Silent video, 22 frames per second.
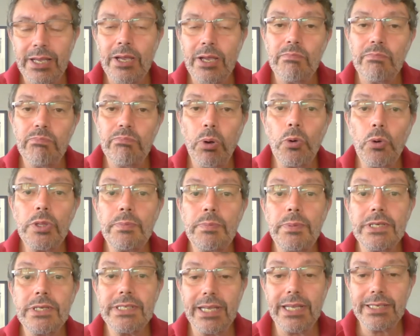both
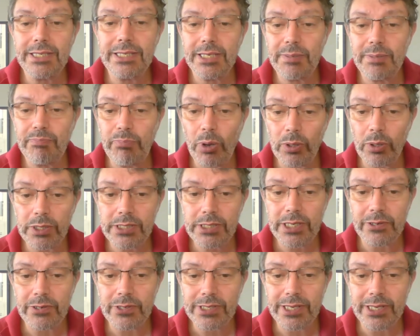presented policy
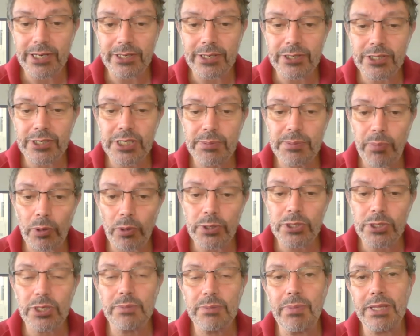research
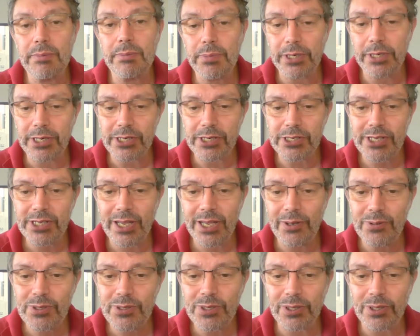sponsored by the British
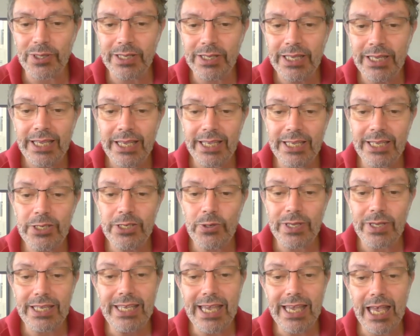Council into
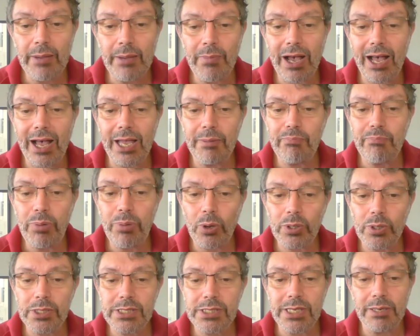EMI
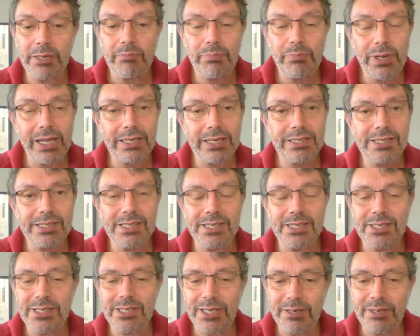policy and
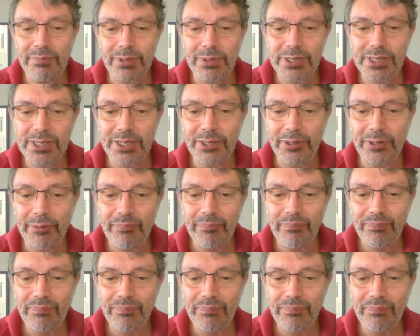practices in Brazil.